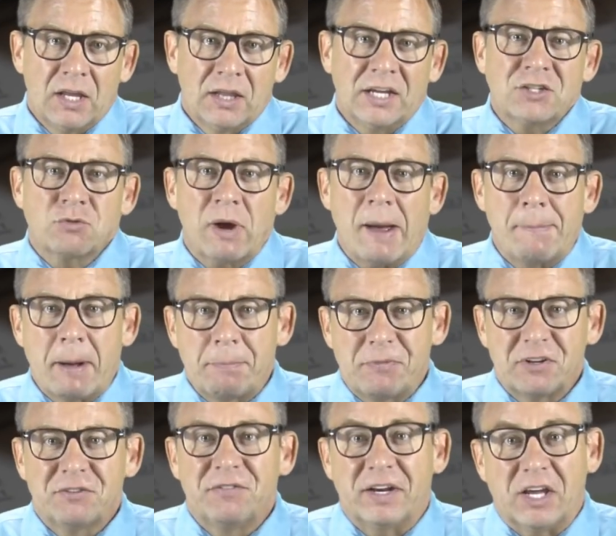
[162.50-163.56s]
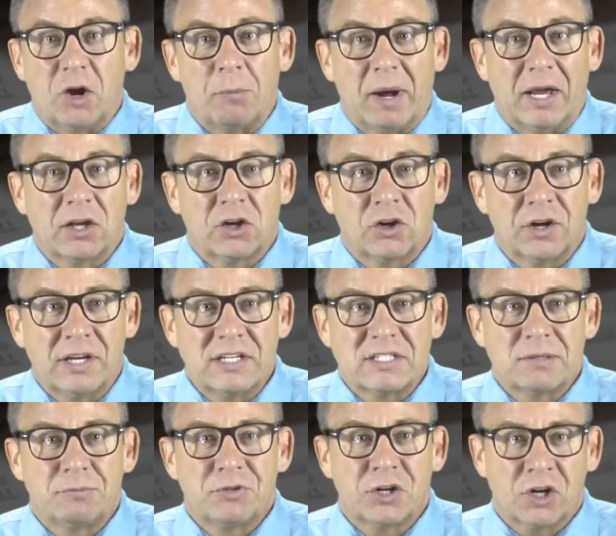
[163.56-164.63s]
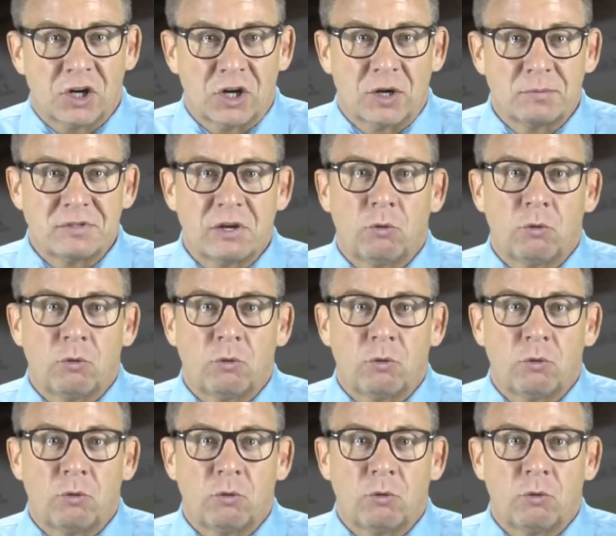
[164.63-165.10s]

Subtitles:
Let's wrap up this video by learning some terms